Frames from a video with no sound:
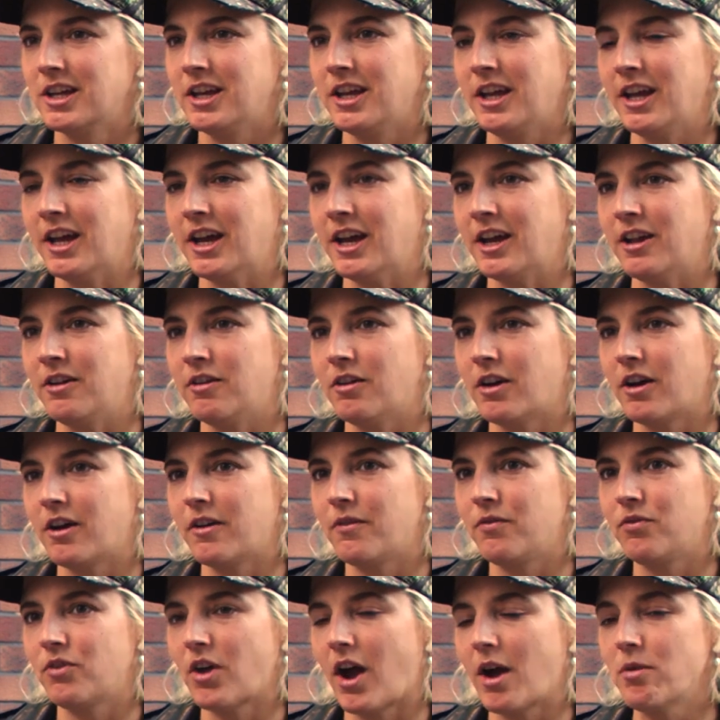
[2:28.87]
And
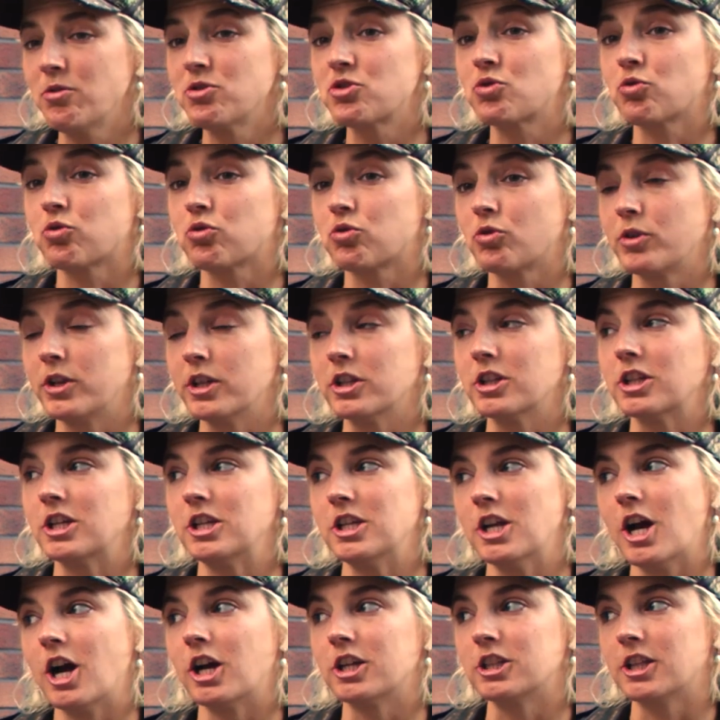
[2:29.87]
I was really
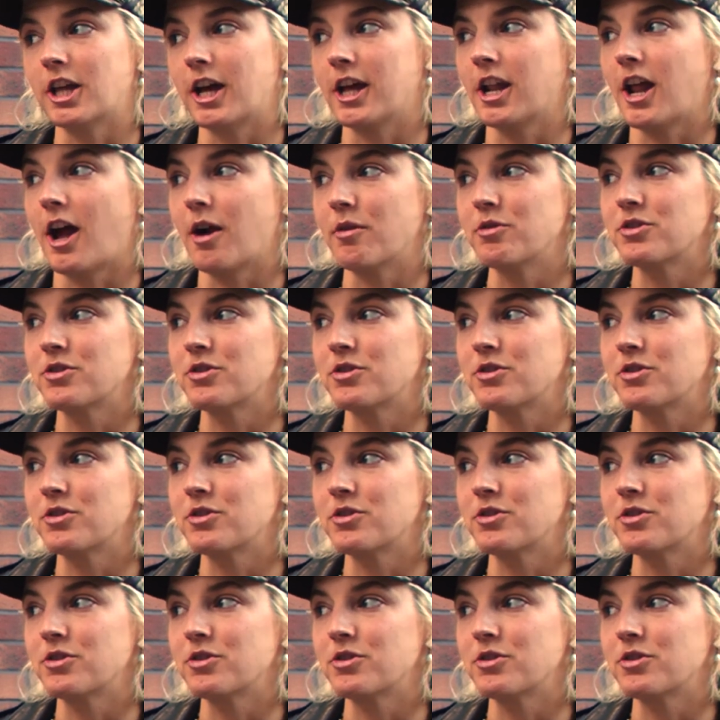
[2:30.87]
young then. I